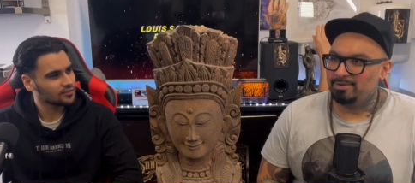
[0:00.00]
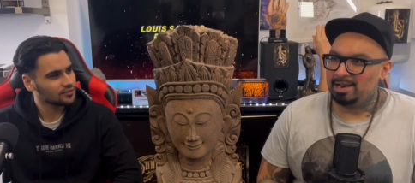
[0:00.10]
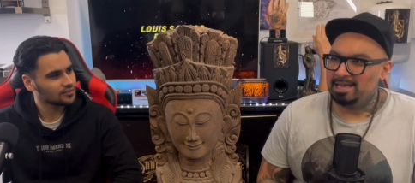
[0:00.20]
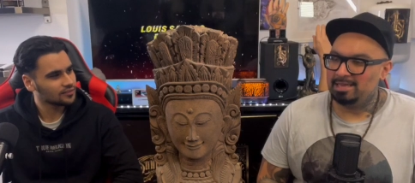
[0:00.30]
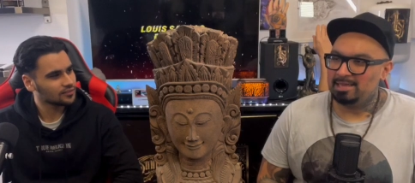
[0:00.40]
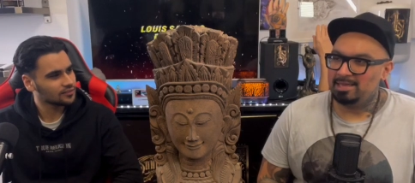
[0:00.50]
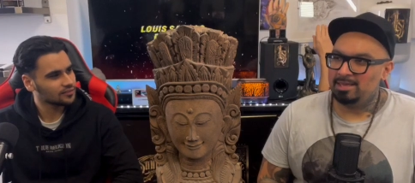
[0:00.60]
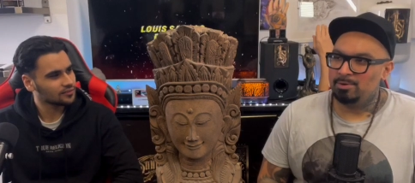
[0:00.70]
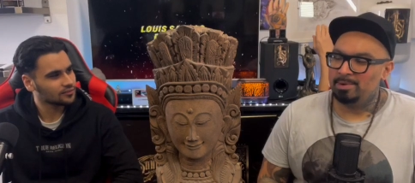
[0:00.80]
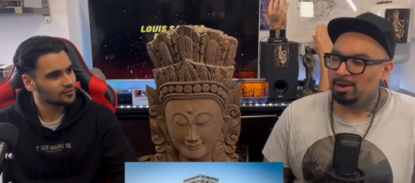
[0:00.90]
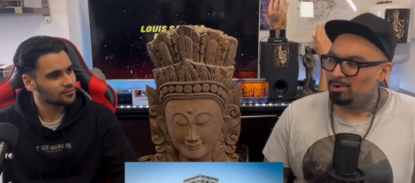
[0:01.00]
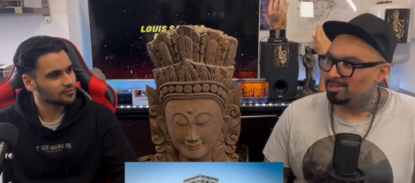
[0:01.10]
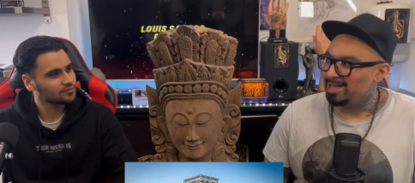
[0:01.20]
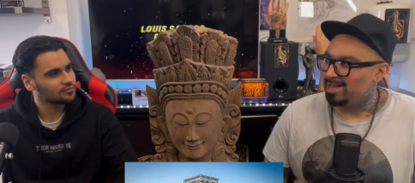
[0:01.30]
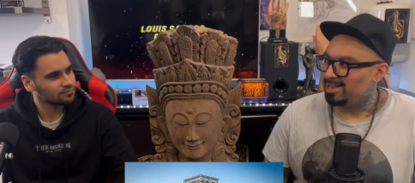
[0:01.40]
Speaker 1: feel like you belong
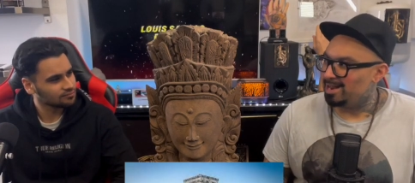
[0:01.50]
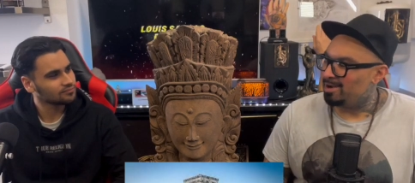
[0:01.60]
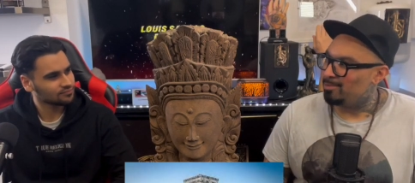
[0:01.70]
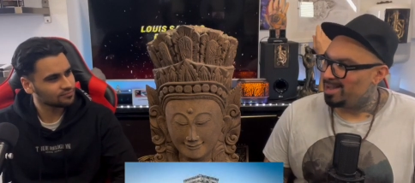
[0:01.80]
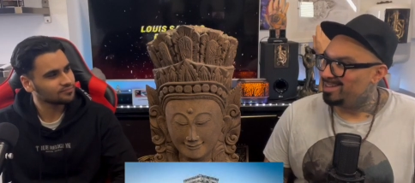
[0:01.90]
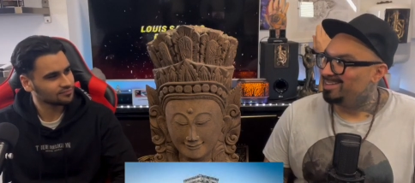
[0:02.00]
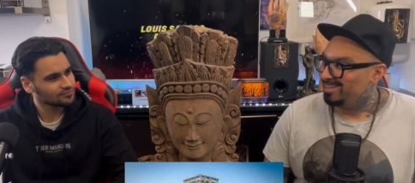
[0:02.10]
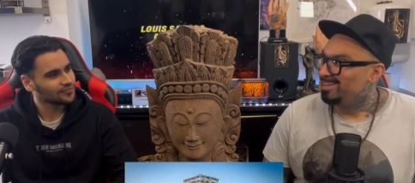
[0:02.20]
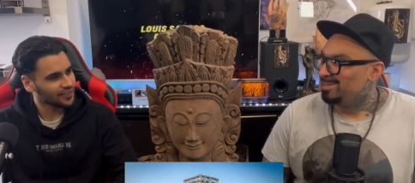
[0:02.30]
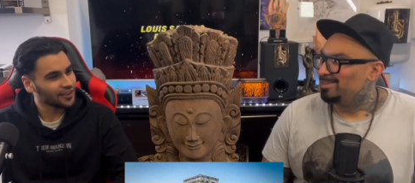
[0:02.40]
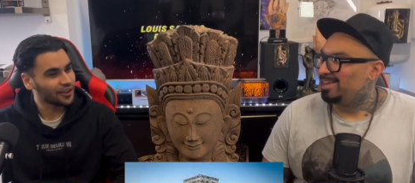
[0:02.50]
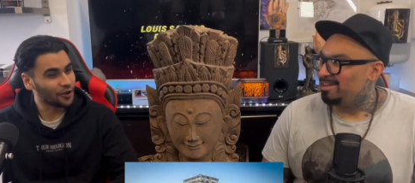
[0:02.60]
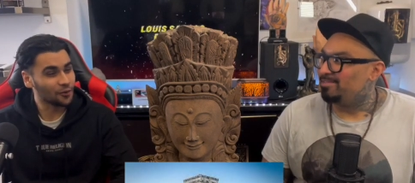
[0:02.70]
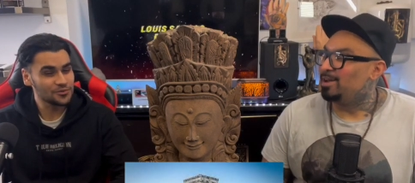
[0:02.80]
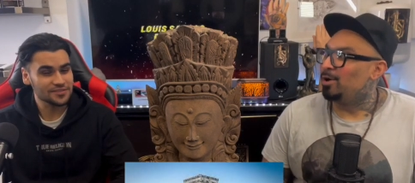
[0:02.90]
there in a way.
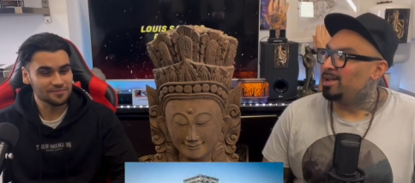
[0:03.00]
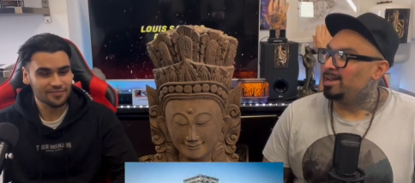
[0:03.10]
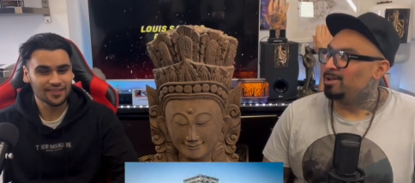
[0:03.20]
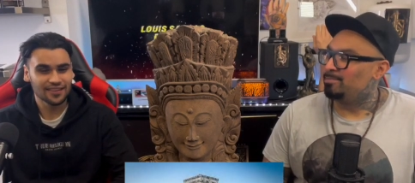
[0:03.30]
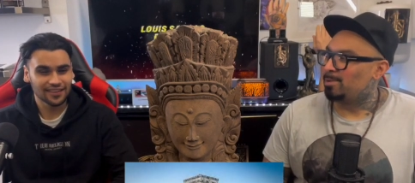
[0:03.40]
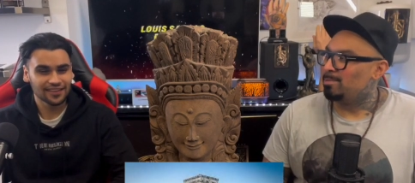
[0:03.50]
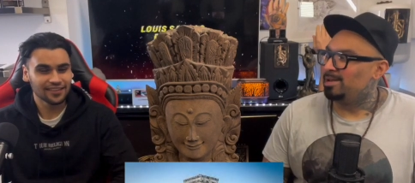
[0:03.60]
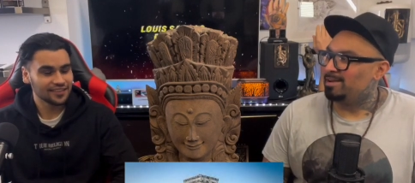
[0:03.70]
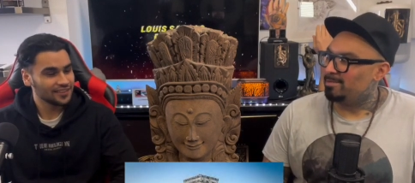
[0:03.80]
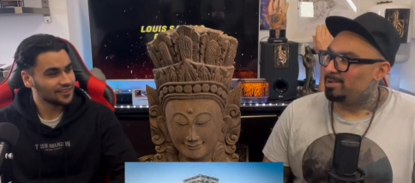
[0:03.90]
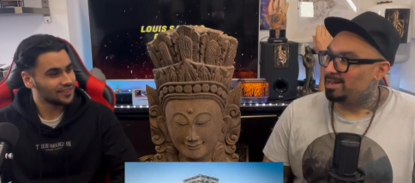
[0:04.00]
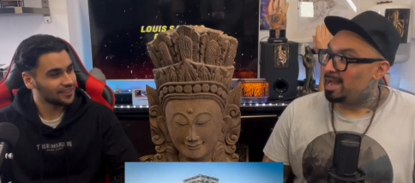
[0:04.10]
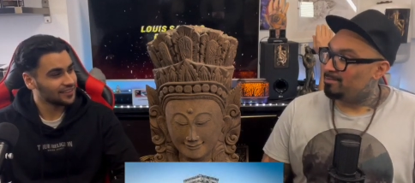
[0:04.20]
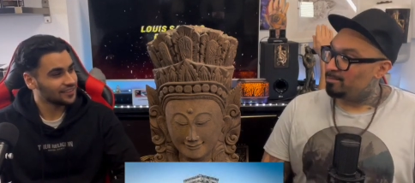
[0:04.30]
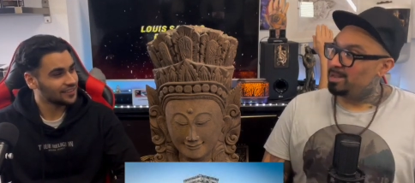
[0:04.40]
Even Those, knowing you've probably never been there,
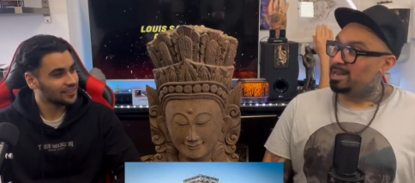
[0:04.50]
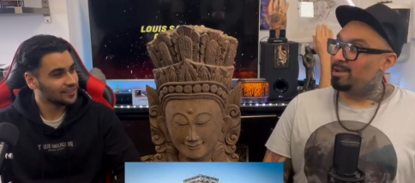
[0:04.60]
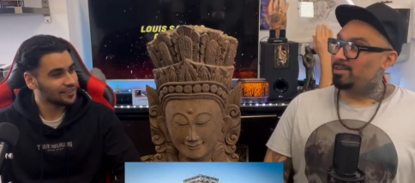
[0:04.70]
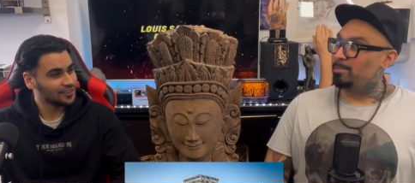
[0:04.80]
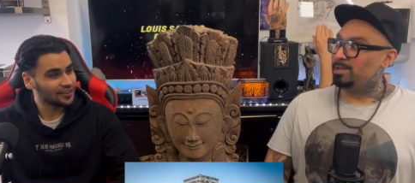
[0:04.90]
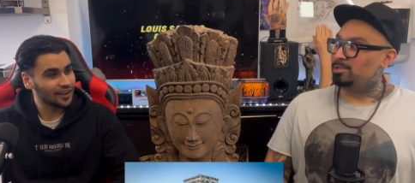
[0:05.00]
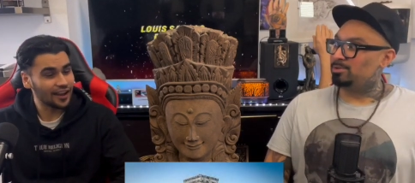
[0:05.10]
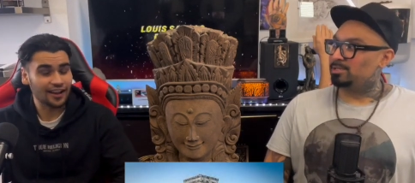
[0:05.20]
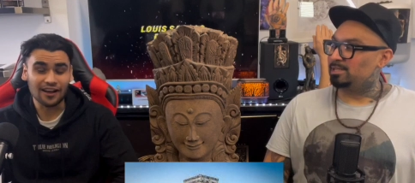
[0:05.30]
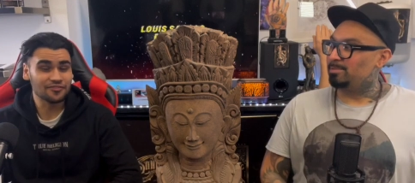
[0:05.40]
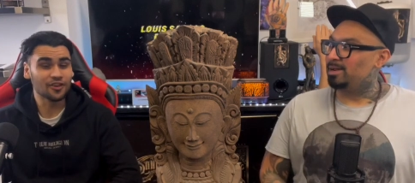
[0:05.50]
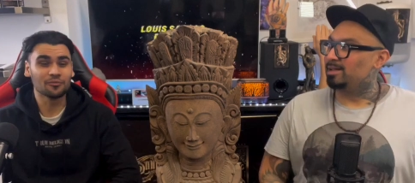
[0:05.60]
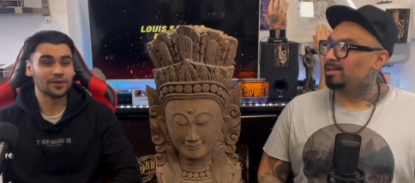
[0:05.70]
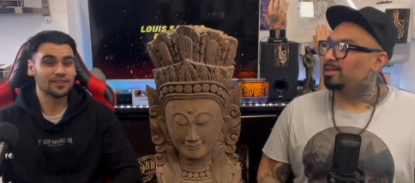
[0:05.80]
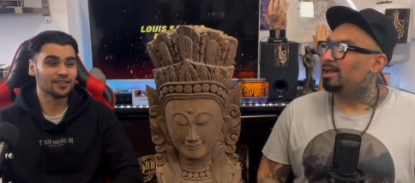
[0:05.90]
have you been there? I've not been to South America.
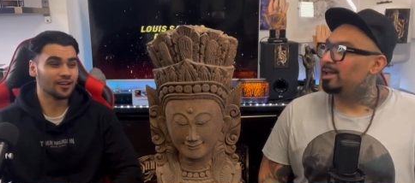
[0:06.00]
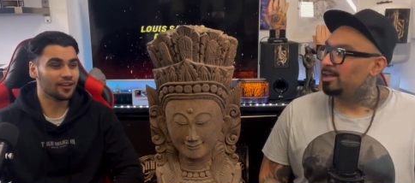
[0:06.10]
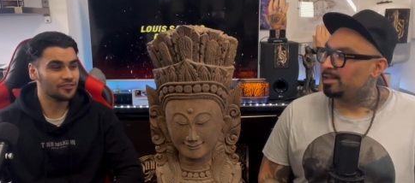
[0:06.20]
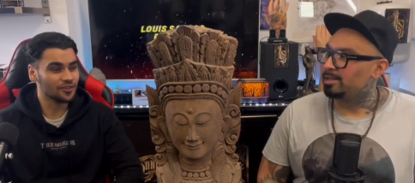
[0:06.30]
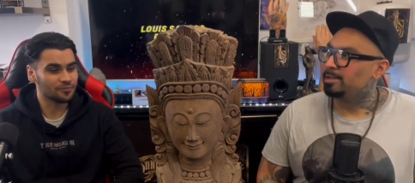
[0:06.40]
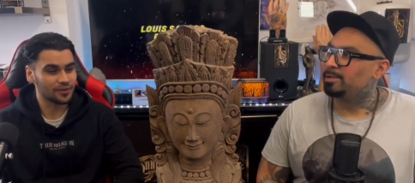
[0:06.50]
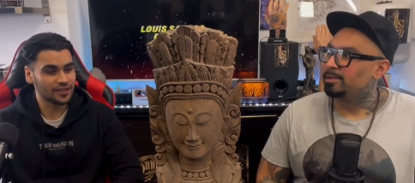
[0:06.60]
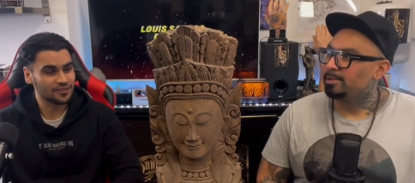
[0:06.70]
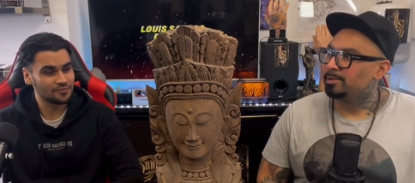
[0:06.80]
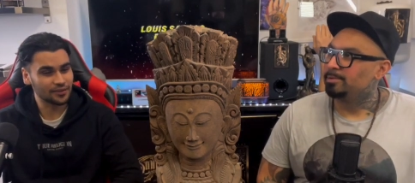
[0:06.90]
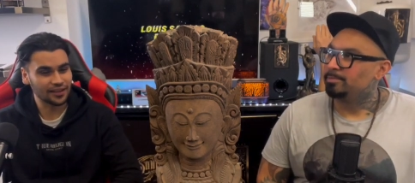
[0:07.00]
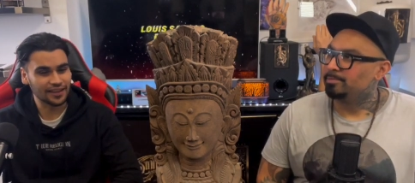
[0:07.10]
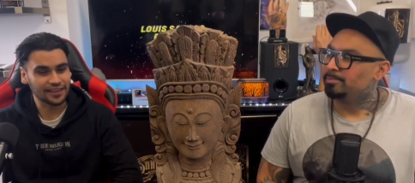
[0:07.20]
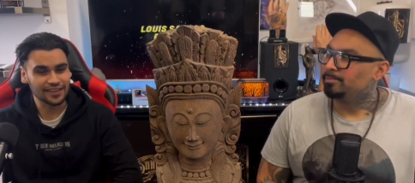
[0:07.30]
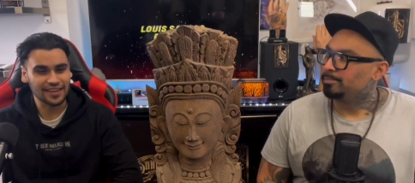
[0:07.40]
Not
Speaker 2: been, yeah. no, I've not been. But
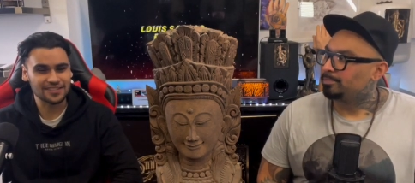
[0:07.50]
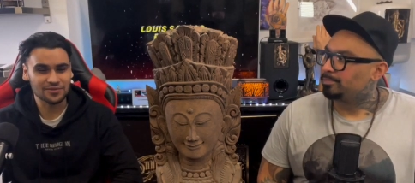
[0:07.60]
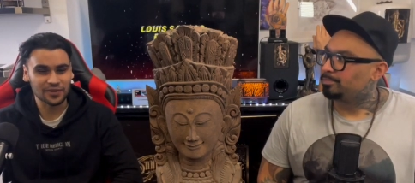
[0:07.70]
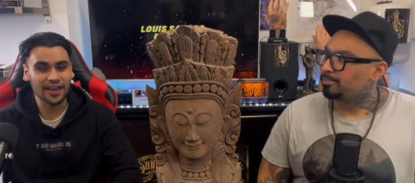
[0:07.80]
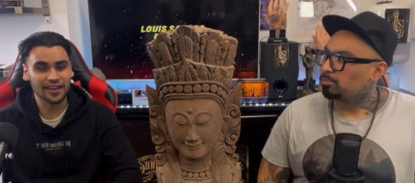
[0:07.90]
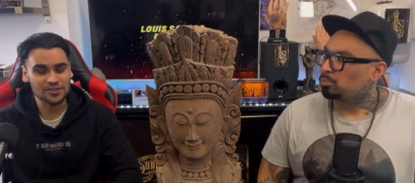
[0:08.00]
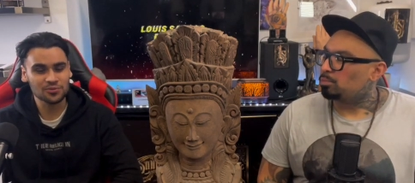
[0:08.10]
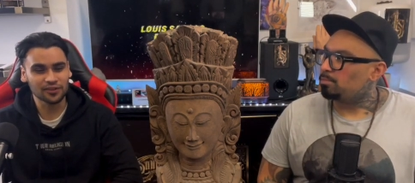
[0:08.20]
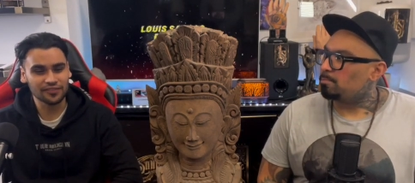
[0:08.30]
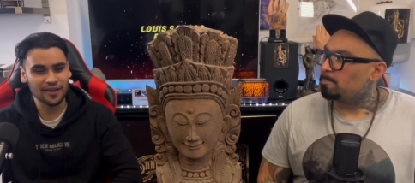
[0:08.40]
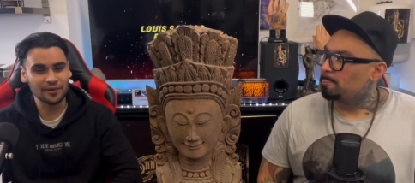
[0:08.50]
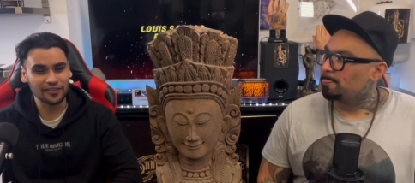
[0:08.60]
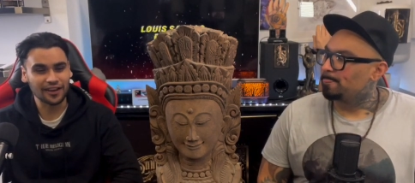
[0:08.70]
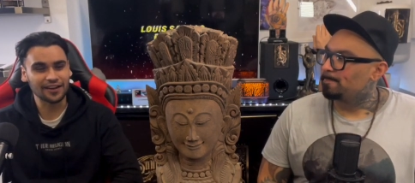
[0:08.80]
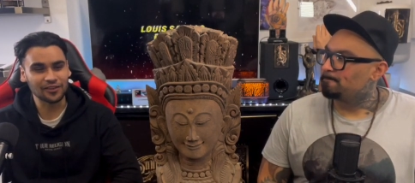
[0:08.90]
like, it's yeah, it's one of them. Like,
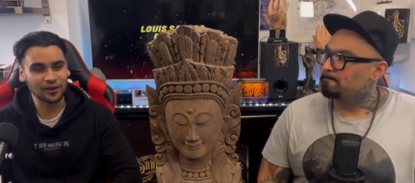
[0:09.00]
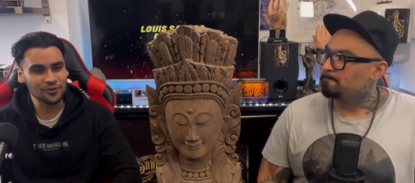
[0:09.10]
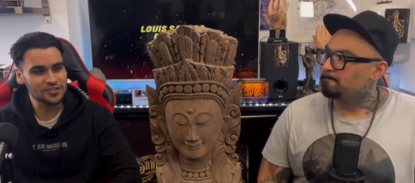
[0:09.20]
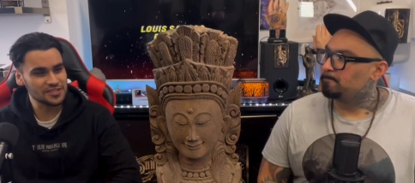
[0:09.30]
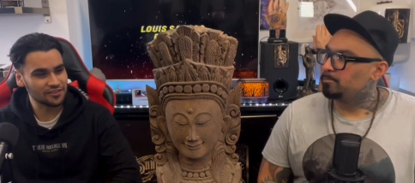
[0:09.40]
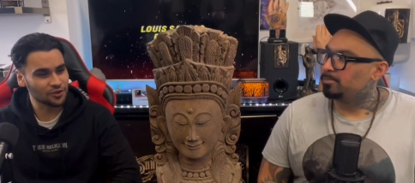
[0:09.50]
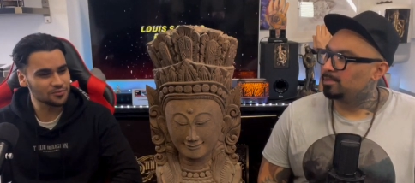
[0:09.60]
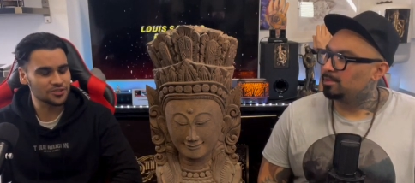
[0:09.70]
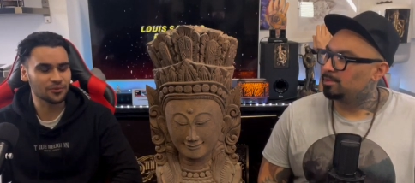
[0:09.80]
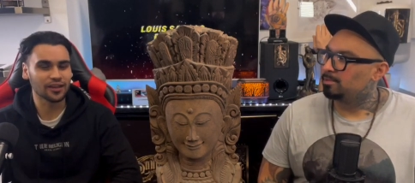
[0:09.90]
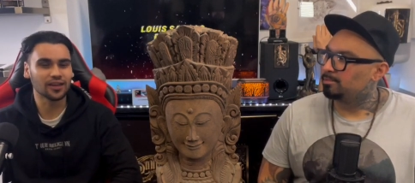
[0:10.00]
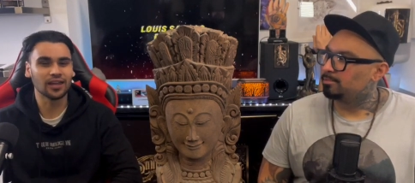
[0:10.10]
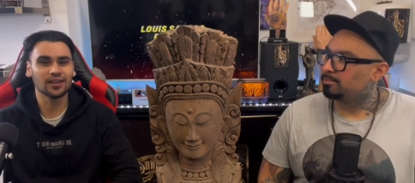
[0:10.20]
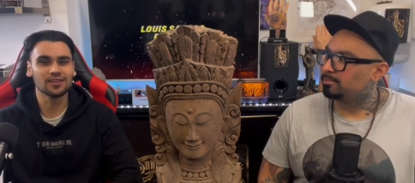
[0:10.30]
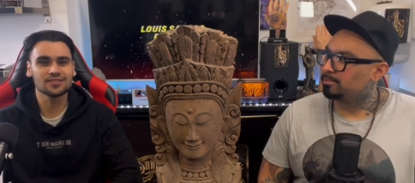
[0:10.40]
the kind of the closest I've come to it
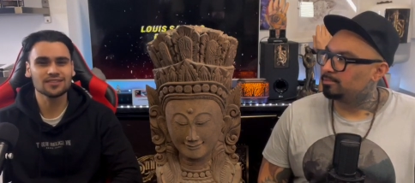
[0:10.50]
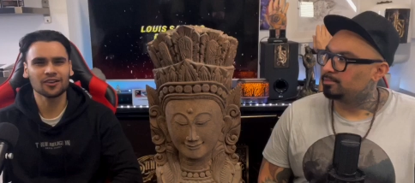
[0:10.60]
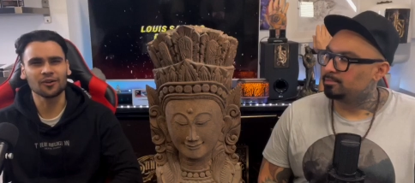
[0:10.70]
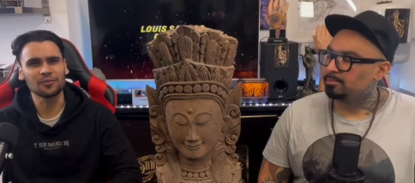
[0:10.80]
is,